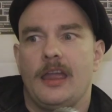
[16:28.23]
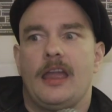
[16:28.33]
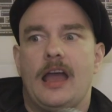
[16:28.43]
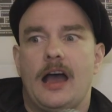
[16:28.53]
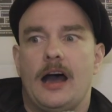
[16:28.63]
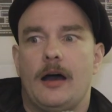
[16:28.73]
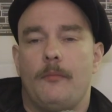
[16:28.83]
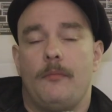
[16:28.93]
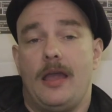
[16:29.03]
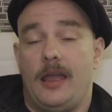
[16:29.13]
Um,
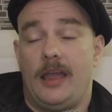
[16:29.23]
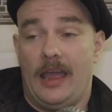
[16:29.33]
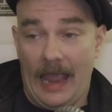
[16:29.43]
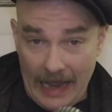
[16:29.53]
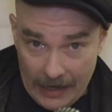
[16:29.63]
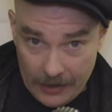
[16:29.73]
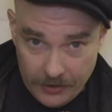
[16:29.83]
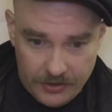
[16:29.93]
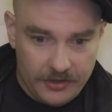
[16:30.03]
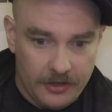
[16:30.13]

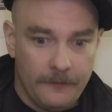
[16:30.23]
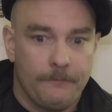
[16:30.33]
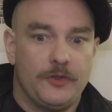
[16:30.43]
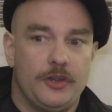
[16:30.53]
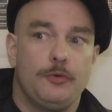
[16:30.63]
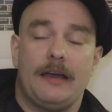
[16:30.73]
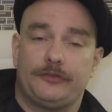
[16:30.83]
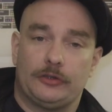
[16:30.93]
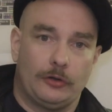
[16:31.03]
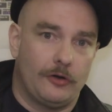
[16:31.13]
and you have
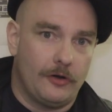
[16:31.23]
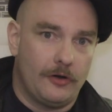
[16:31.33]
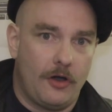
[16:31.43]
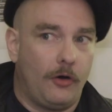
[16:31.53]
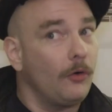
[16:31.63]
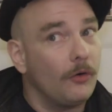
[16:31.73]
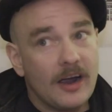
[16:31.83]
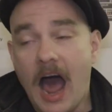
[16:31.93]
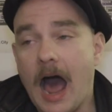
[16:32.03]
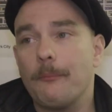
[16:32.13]
to learn a whole
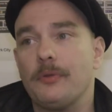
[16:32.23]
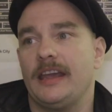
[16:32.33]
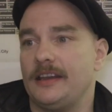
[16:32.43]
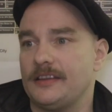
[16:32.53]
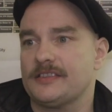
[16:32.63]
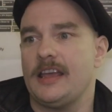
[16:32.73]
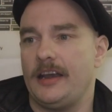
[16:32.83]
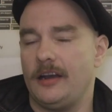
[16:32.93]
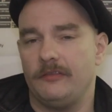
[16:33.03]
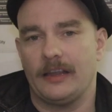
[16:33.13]
complicated set
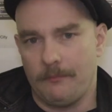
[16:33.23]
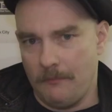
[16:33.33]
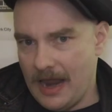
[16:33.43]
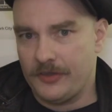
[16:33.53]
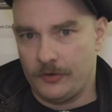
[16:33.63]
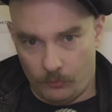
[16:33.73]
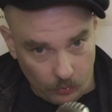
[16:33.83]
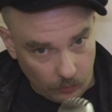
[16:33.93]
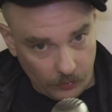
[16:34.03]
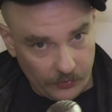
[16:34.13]
of like math and
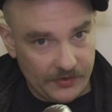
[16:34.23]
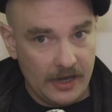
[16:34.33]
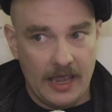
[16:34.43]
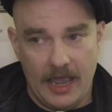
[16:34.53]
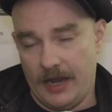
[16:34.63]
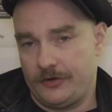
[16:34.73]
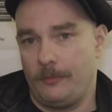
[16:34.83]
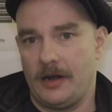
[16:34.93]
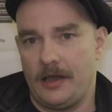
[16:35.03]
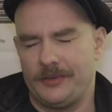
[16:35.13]
rules and
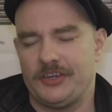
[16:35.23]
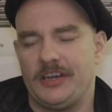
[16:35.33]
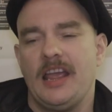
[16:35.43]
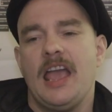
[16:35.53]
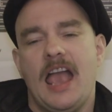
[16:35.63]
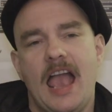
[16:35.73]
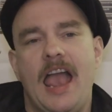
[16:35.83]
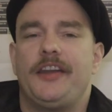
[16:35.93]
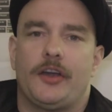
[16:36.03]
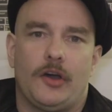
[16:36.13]
terminology and
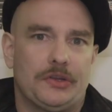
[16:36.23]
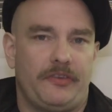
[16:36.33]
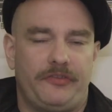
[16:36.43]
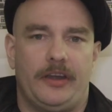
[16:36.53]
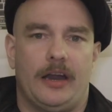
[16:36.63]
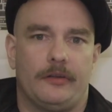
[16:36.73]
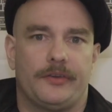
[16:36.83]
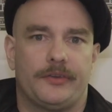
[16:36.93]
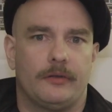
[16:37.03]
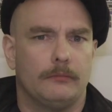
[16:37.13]
it costs
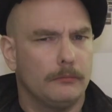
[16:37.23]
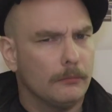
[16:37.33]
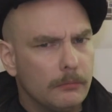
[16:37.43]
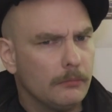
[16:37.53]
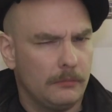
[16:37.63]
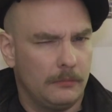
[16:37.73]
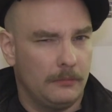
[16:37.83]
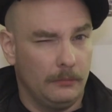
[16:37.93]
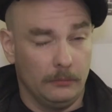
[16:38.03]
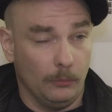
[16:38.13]
$50.
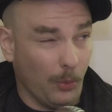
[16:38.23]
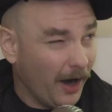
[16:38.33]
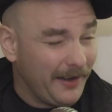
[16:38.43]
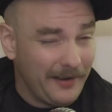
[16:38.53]
What?